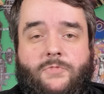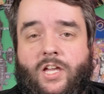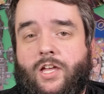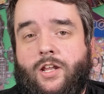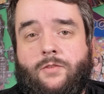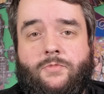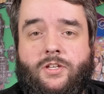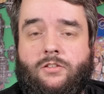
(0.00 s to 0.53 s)

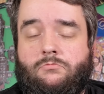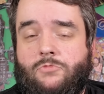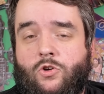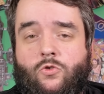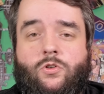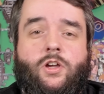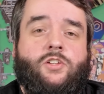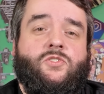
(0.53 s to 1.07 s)
And I mean,
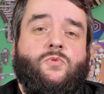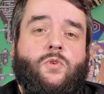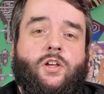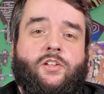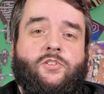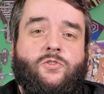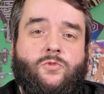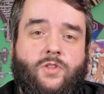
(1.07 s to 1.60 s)
who doesn't
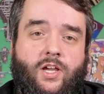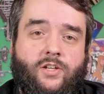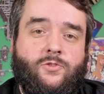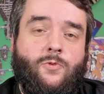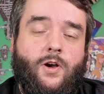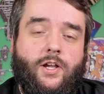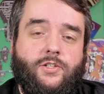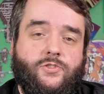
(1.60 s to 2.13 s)
want to do
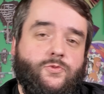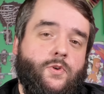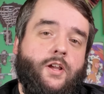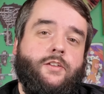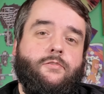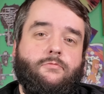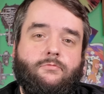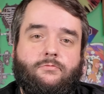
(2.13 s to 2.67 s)
that twice,
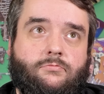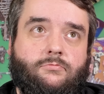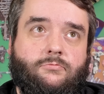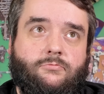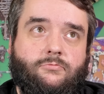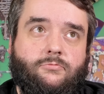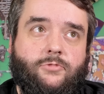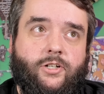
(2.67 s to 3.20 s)
right?
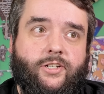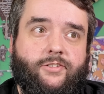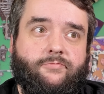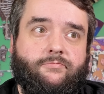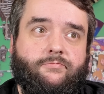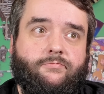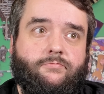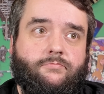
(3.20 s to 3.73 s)
Right?